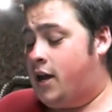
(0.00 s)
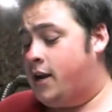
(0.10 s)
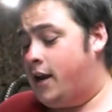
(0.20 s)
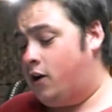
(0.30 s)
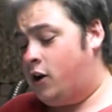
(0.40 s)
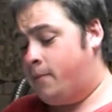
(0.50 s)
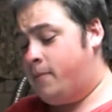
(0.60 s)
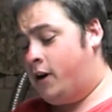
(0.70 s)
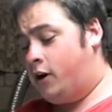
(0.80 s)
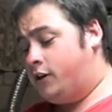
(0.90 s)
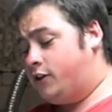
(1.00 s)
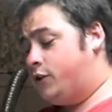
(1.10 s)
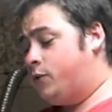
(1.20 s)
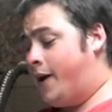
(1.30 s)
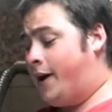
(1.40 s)
And now I'm here
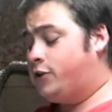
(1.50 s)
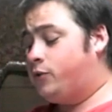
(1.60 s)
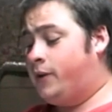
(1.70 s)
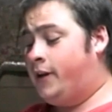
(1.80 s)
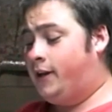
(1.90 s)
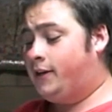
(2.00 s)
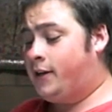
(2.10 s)
to actually